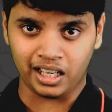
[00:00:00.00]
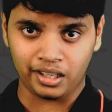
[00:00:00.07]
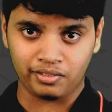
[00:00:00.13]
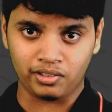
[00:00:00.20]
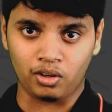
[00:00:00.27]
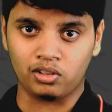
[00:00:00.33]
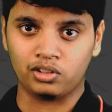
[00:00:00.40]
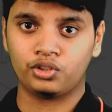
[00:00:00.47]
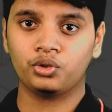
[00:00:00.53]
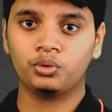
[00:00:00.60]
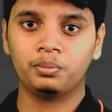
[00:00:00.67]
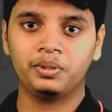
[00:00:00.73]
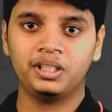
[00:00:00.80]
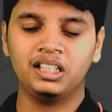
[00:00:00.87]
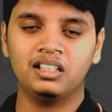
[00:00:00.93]
that will
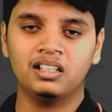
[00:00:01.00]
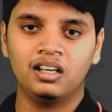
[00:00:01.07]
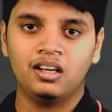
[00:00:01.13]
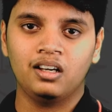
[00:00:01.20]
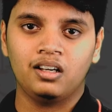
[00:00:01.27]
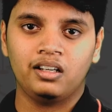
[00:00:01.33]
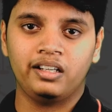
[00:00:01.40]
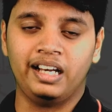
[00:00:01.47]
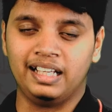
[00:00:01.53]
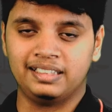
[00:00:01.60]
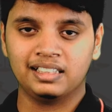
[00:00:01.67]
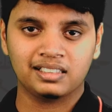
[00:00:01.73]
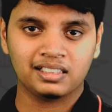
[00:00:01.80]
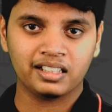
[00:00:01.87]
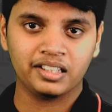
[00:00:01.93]
also be
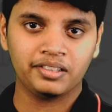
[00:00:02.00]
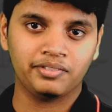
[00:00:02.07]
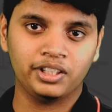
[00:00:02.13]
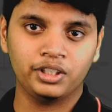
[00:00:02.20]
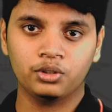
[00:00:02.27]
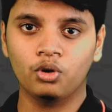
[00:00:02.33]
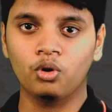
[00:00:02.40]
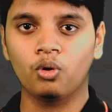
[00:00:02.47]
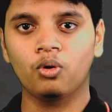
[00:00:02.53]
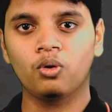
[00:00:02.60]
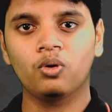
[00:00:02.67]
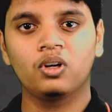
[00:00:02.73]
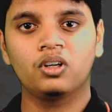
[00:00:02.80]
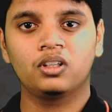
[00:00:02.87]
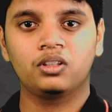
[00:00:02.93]
necessary when you
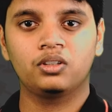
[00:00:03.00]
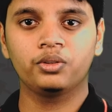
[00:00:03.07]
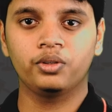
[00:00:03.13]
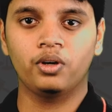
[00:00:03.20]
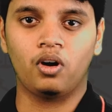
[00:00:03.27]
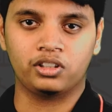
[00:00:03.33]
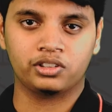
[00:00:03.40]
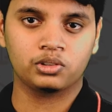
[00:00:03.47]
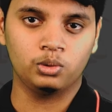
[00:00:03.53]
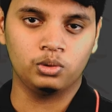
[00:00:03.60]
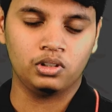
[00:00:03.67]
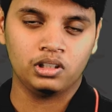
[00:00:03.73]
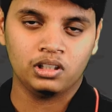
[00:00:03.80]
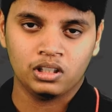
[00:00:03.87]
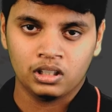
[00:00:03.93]
go to law
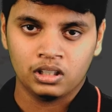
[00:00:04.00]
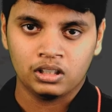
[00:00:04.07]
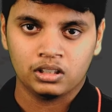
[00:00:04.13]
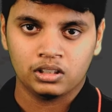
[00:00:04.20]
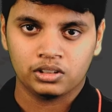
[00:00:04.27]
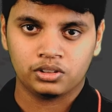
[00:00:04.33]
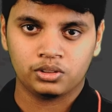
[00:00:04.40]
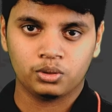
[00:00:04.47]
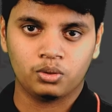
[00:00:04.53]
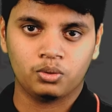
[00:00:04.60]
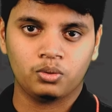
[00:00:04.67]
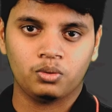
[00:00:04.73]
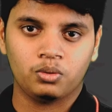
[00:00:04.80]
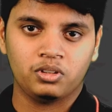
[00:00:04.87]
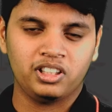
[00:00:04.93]
school.
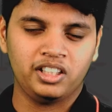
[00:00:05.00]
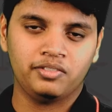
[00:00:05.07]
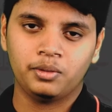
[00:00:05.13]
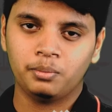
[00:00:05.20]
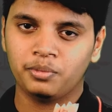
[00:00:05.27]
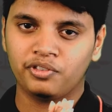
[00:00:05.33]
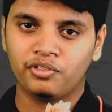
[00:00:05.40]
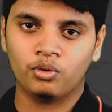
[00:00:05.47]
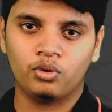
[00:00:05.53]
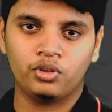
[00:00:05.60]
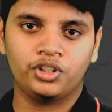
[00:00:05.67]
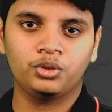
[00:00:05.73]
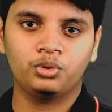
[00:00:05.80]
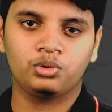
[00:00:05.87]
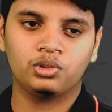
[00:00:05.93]
So even before
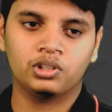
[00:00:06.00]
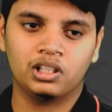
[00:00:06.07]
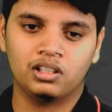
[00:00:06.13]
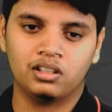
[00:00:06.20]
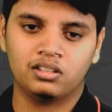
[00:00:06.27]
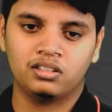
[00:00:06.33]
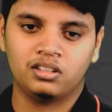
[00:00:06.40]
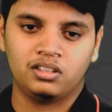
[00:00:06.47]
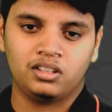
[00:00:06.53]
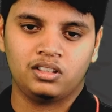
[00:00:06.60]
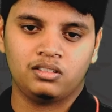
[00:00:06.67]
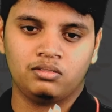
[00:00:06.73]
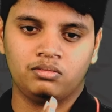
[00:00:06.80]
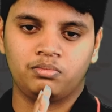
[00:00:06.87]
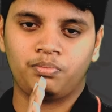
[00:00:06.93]
you
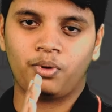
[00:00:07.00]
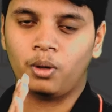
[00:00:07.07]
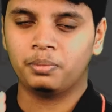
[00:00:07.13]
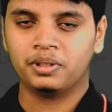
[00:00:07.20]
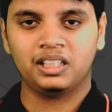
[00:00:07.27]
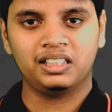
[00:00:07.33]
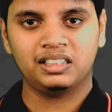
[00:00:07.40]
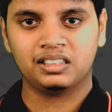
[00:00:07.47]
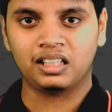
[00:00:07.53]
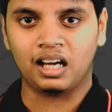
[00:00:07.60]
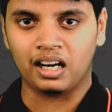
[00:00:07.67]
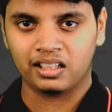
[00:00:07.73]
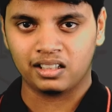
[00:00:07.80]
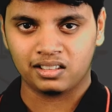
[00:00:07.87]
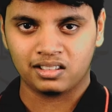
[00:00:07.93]
properly
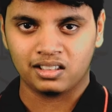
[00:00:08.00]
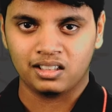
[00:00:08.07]
start